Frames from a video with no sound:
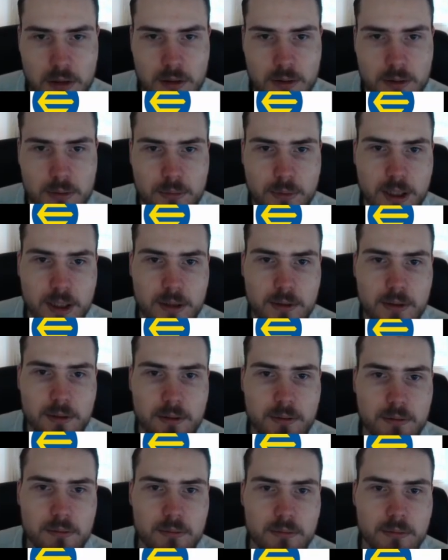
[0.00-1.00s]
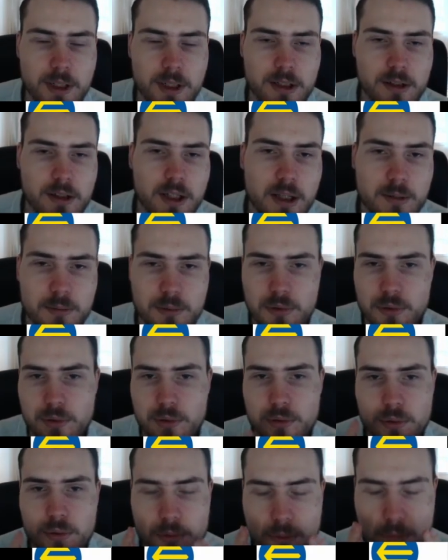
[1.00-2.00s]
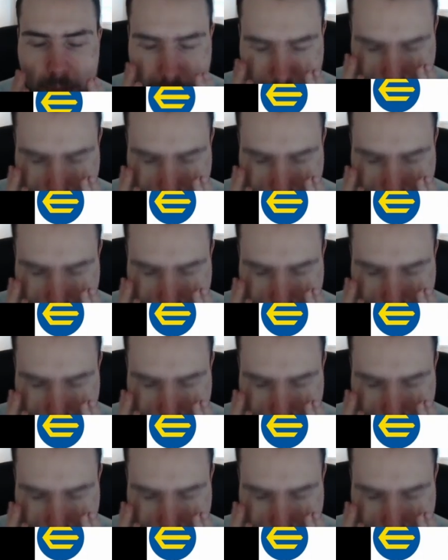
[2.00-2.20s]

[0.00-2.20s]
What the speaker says: when it came to